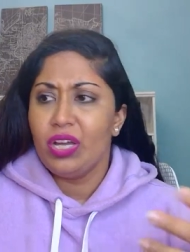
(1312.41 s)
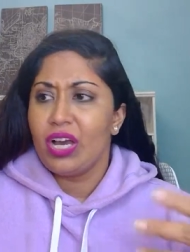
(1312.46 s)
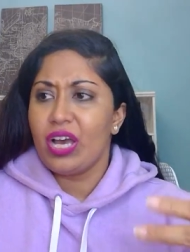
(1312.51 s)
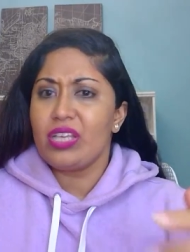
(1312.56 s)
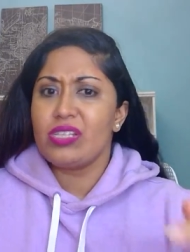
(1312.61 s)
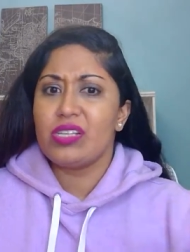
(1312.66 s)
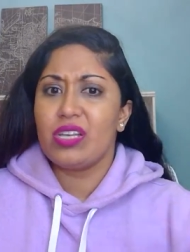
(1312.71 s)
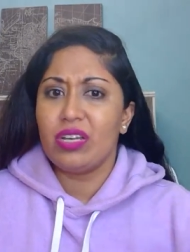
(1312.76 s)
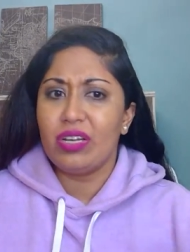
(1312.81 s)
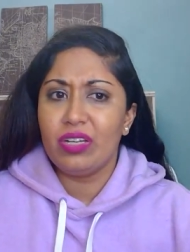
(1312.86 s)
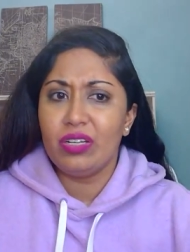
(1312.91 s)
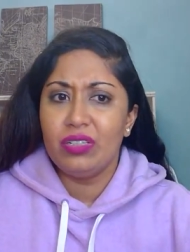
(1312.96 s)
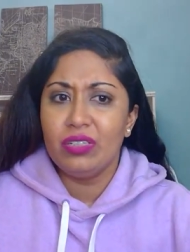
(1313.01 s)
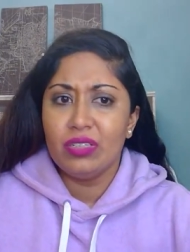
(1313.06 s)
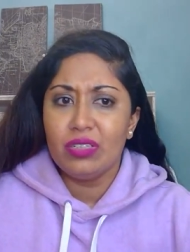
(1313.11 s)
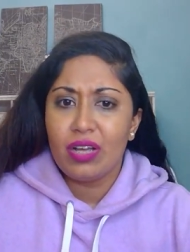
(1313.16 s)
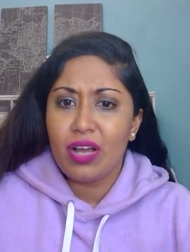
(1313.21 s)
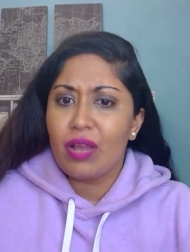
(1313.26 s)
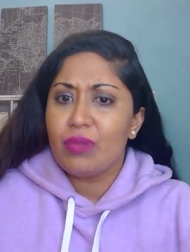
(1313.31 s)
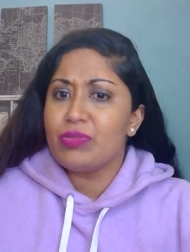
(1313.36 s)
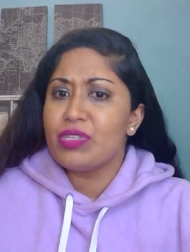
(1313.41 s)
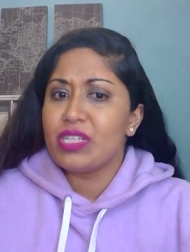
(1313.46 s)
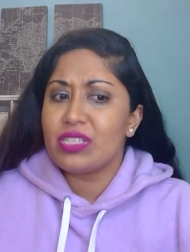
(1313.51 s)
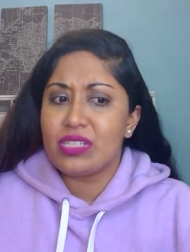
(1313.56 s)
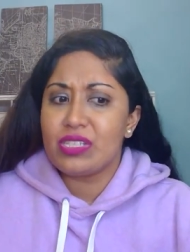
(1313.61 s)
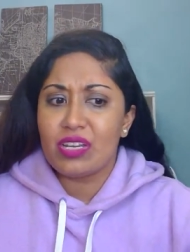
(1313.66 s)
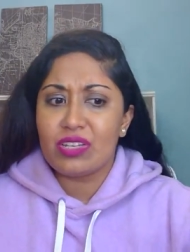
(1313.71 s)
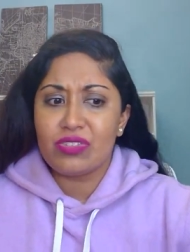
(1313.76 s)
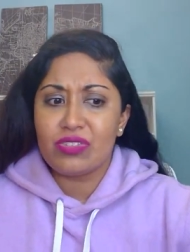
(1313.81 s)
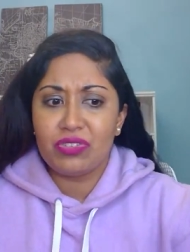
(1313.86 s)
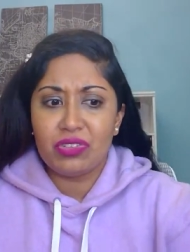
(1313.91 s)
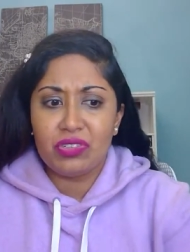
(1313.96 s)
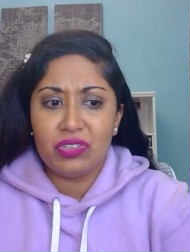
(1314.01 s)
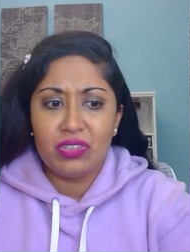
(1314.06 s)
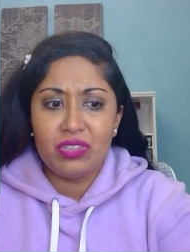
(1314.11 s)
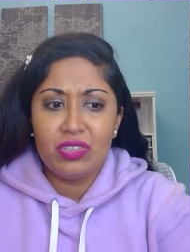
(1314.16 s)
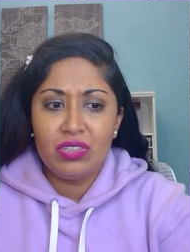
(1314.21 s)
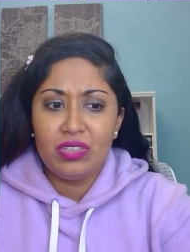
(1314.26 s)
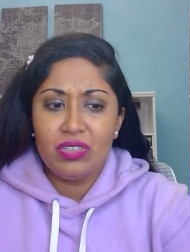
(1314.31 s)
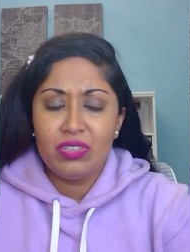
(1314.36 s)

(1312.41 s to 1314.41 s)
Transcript: That's good. I'm successful.